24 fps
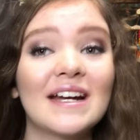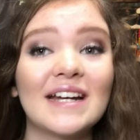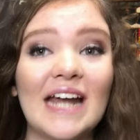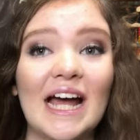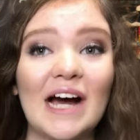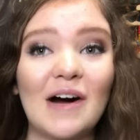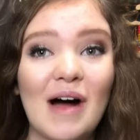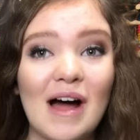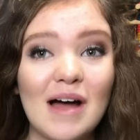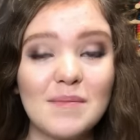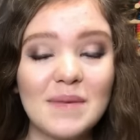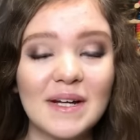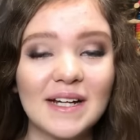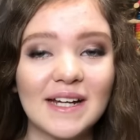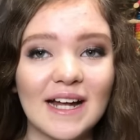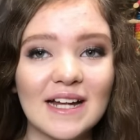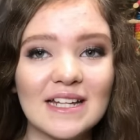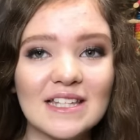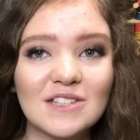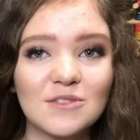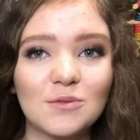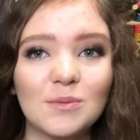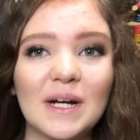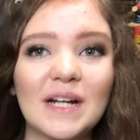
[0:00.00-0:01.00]
Now, I'm
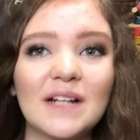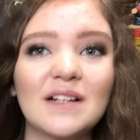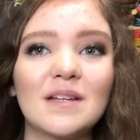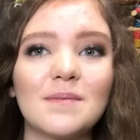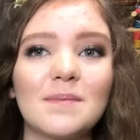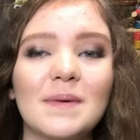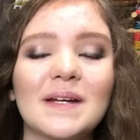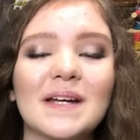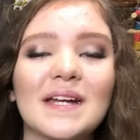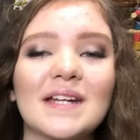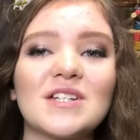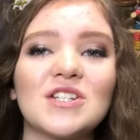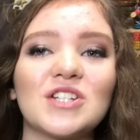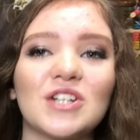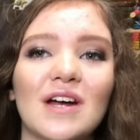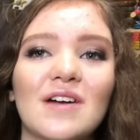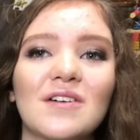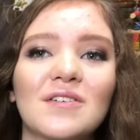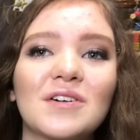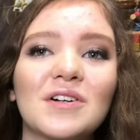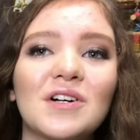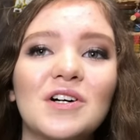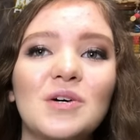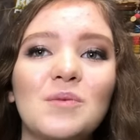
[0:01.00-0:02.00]
against wing clipping in
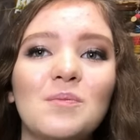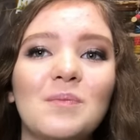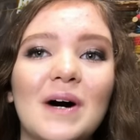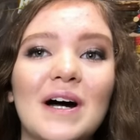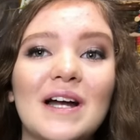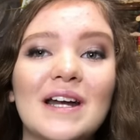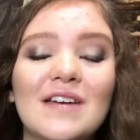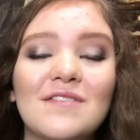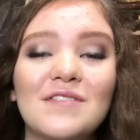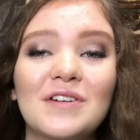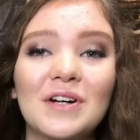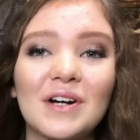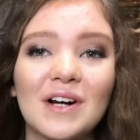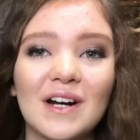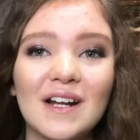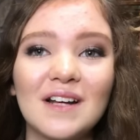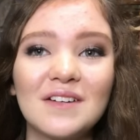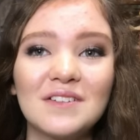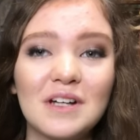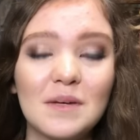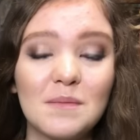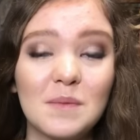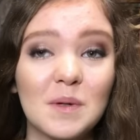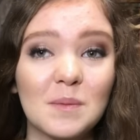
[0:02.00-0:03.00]
general, but if you're gonna
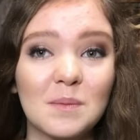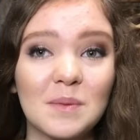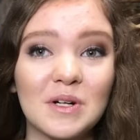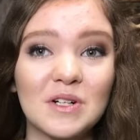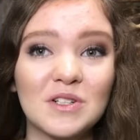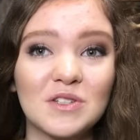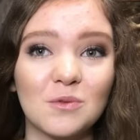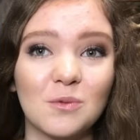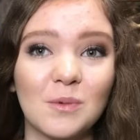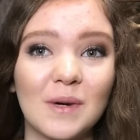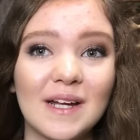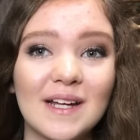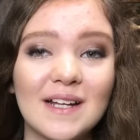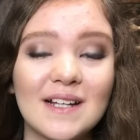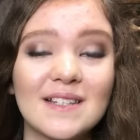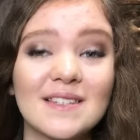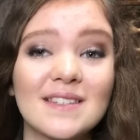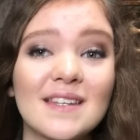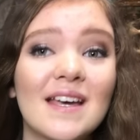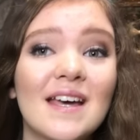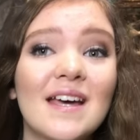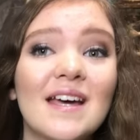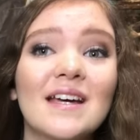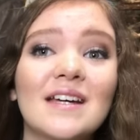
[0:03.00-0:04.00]
clip your bird's
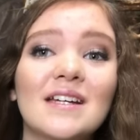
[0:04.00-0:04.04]
wings,